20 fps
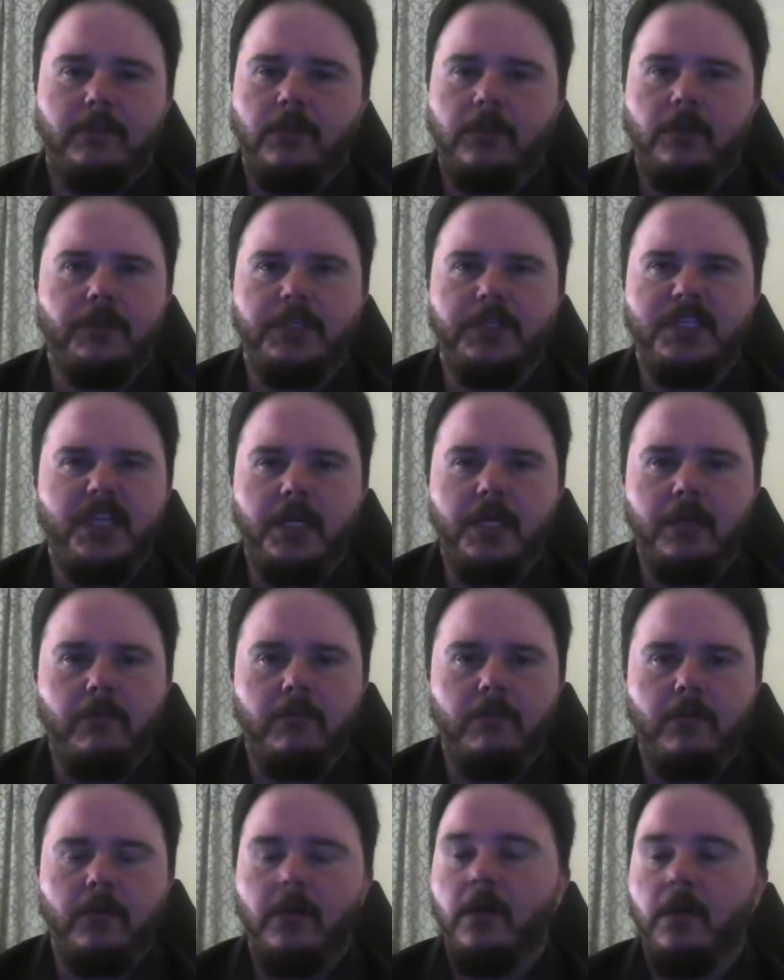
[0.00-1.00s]
it's all the
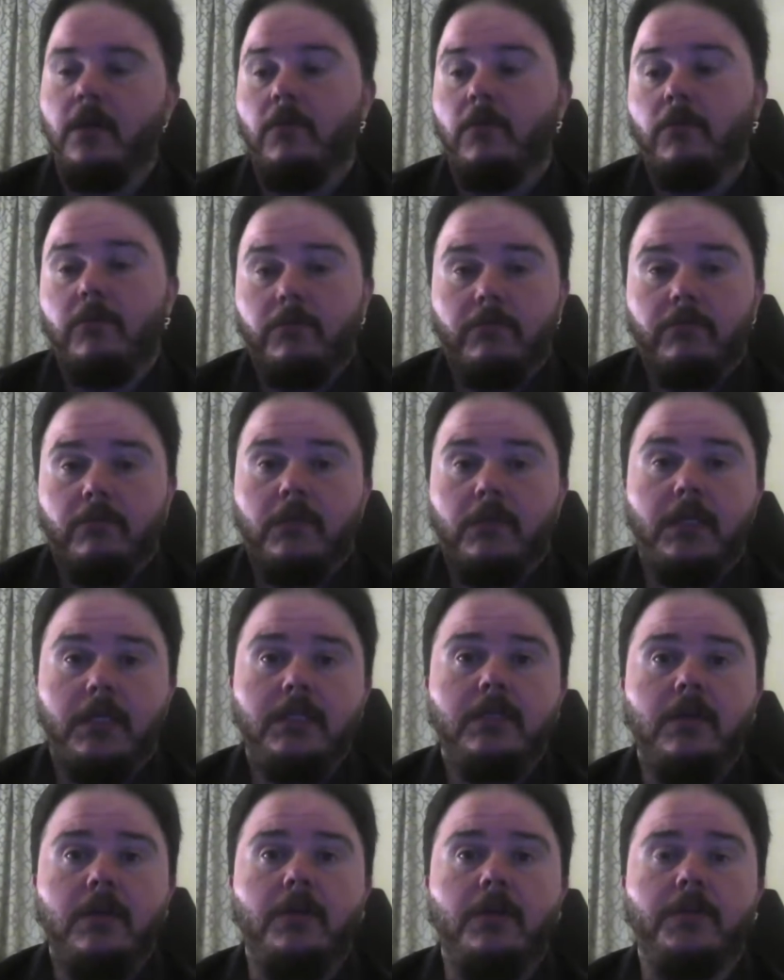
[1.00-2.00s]
same. Well,
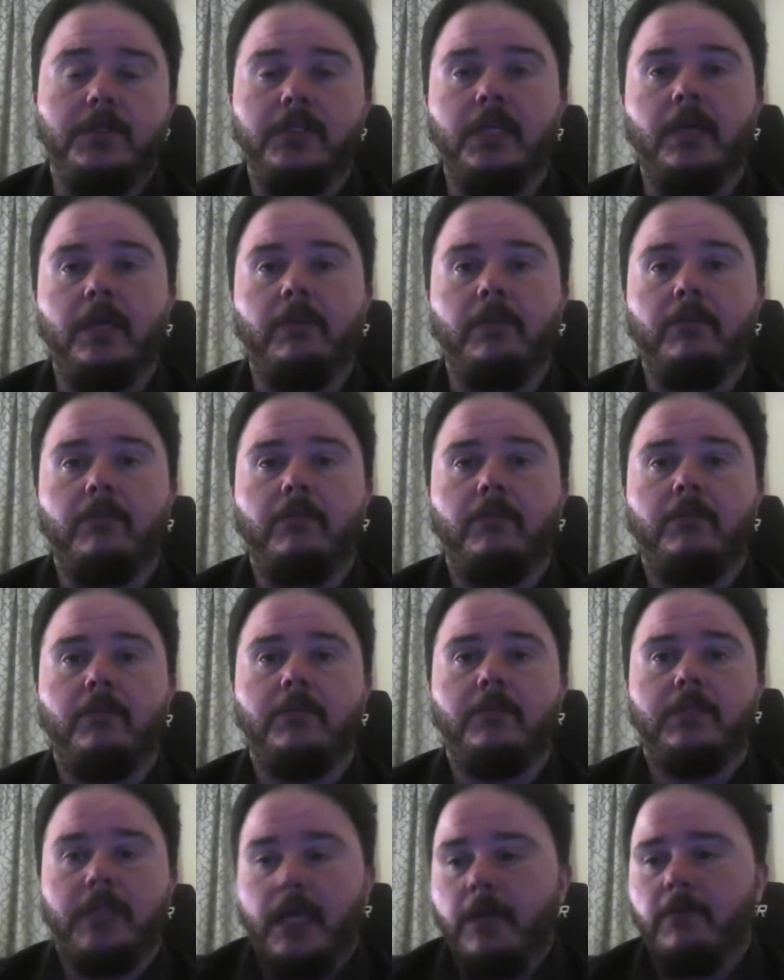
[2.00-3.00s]
it is all the same.
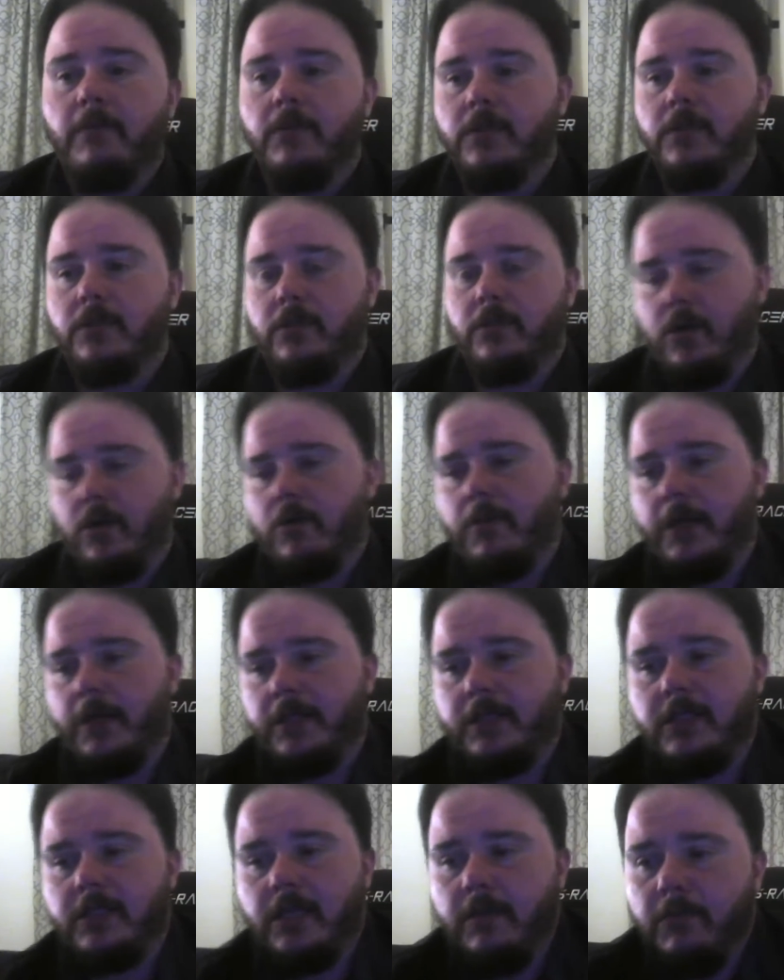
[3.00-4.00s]
Scammers
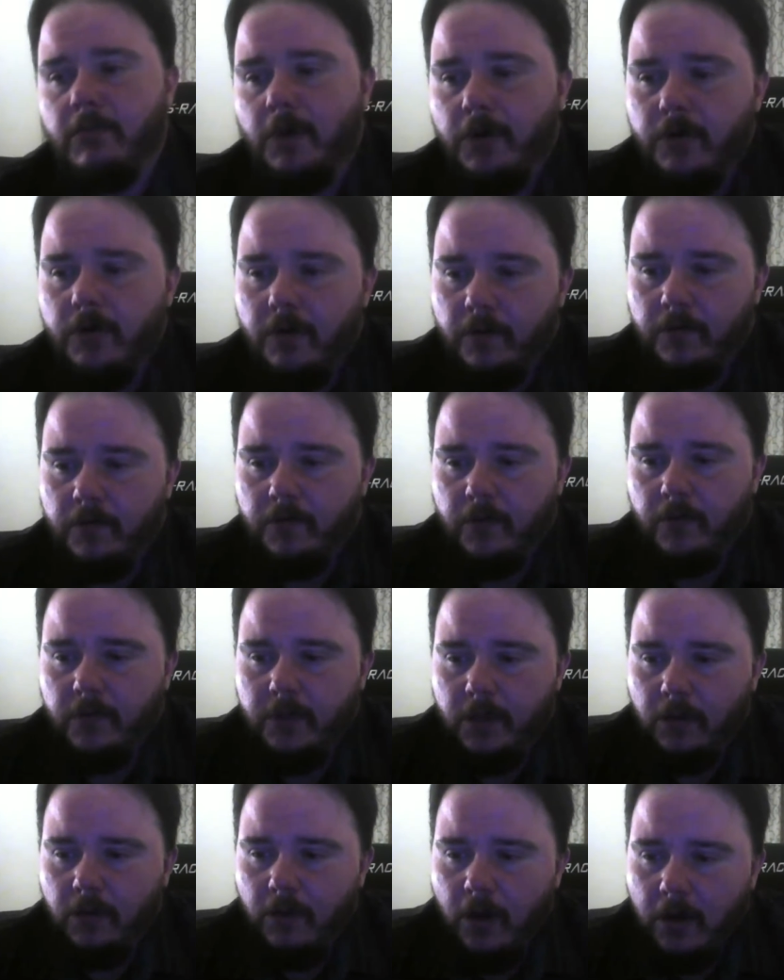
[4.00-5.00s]
go by the same motive,
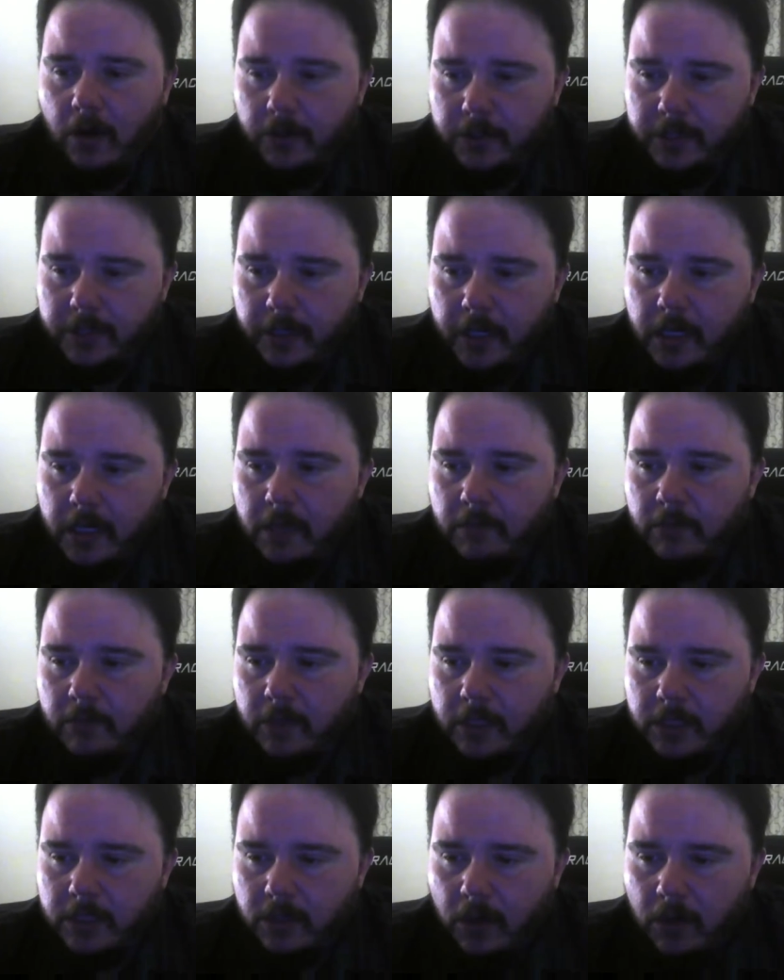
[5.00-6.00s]
you know, all the
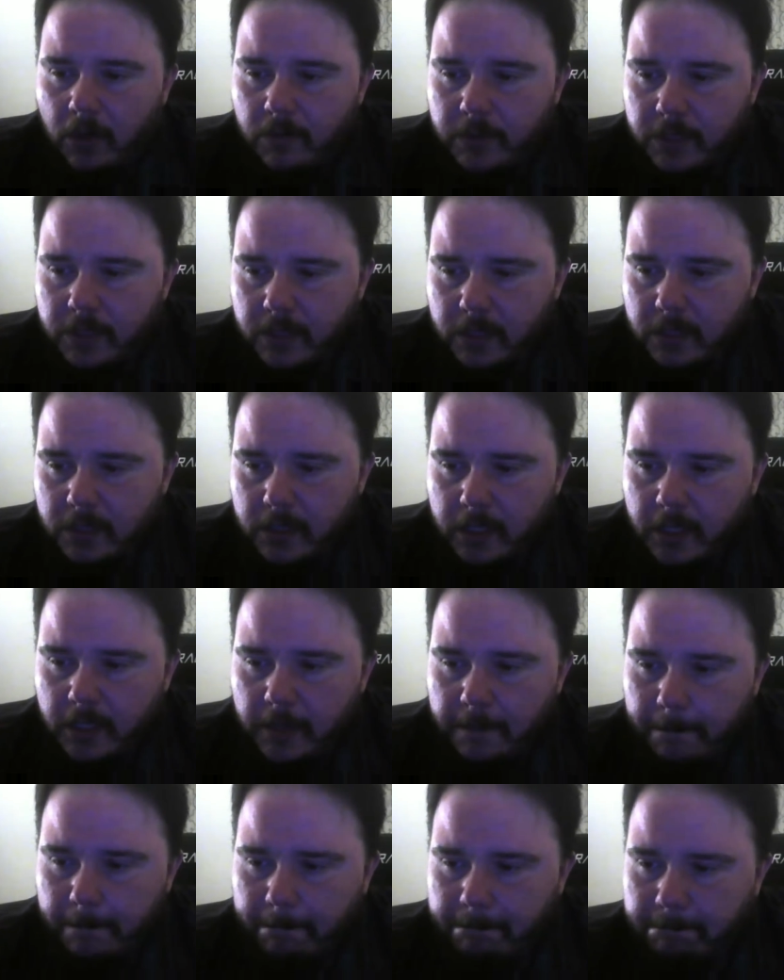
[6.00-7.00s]
time. It's always the
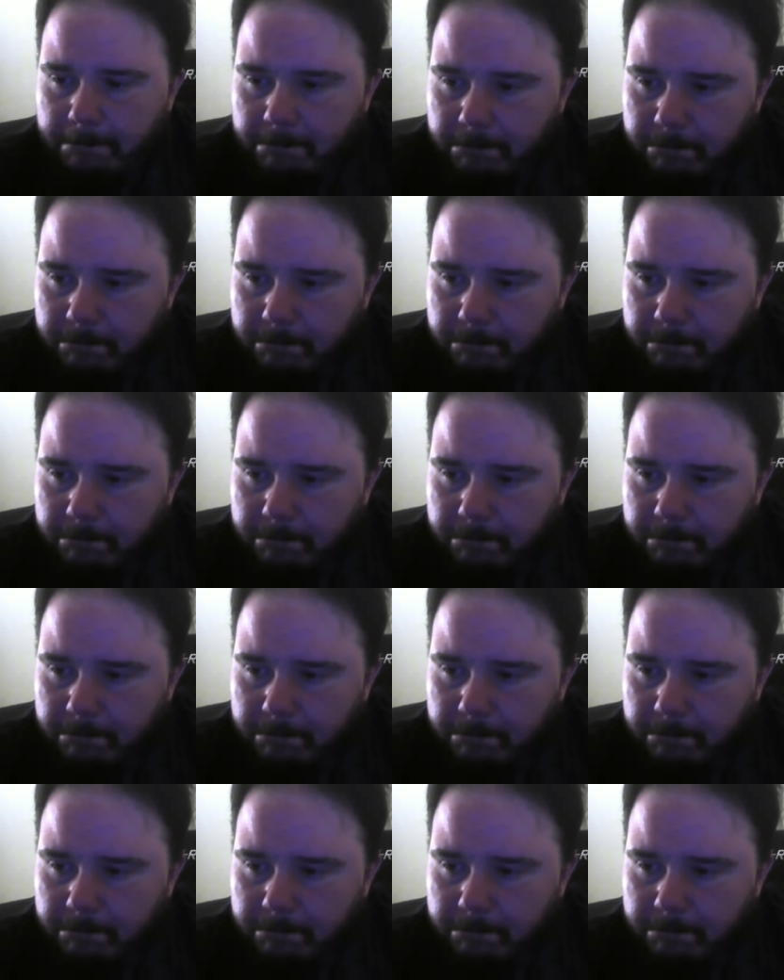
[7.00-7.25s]
same.